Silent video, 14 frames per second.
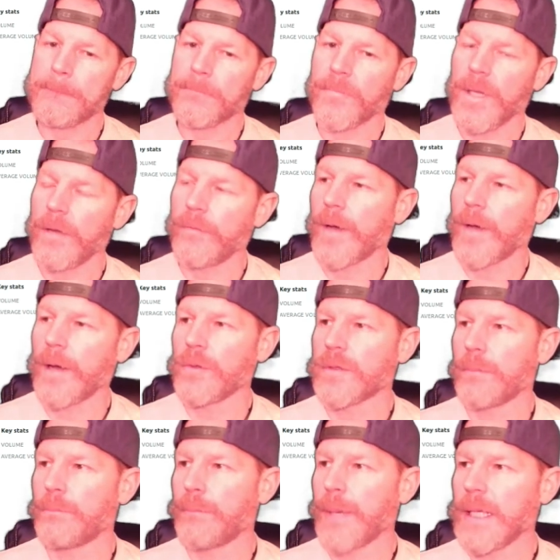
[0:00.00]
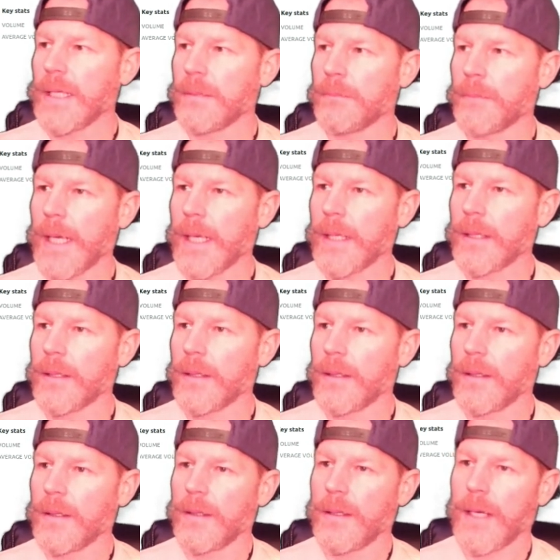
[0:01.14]
if I was a betting man,
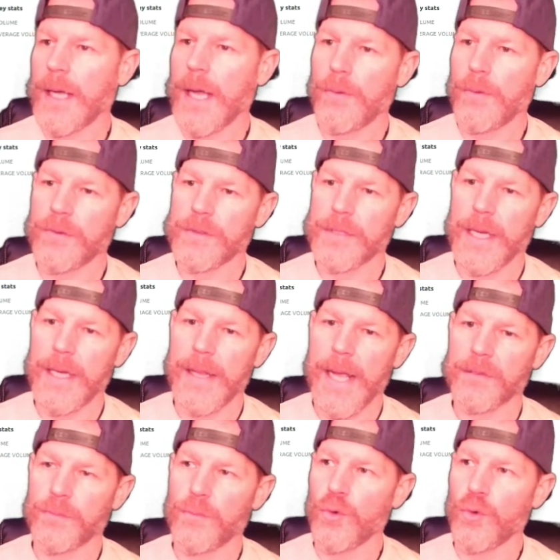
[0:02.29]
I would say that's more